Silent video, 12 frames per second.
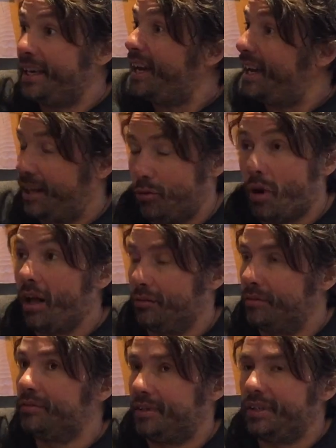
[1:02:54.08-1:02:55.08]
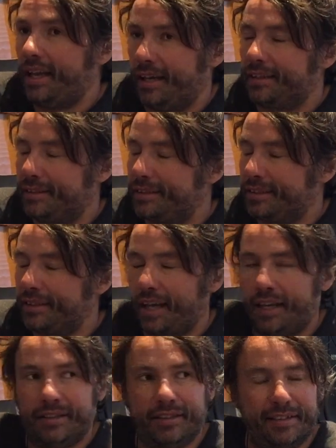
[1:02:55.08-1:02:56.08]
Yeah, well, yes,
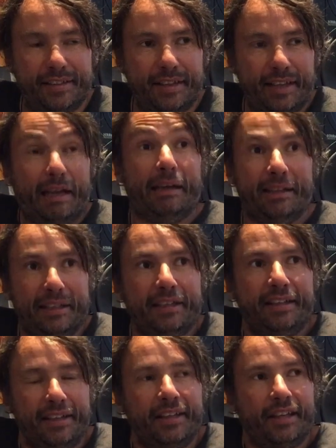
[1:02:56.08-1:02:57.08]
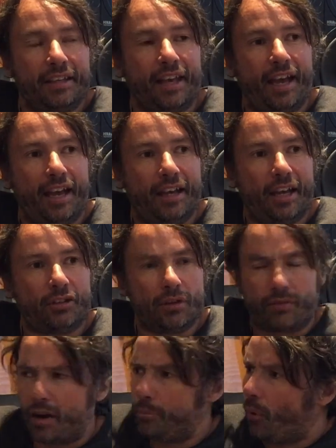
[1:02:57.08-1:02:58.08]
and yeah, and so
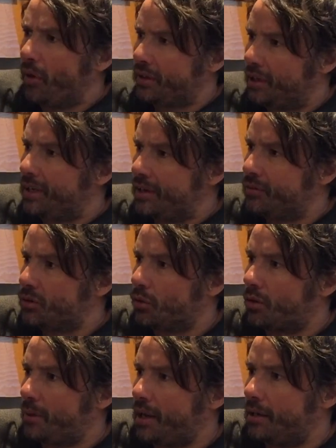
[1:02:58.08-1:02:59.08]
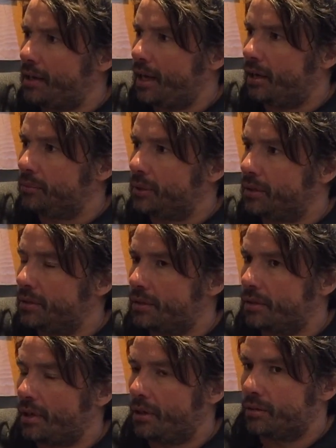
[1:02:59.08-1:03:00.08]
it's very poignant even talking about it now, because
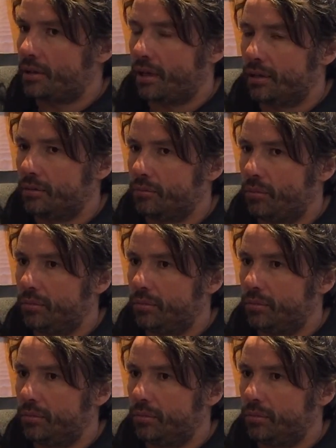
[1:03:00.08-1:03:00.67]
it's like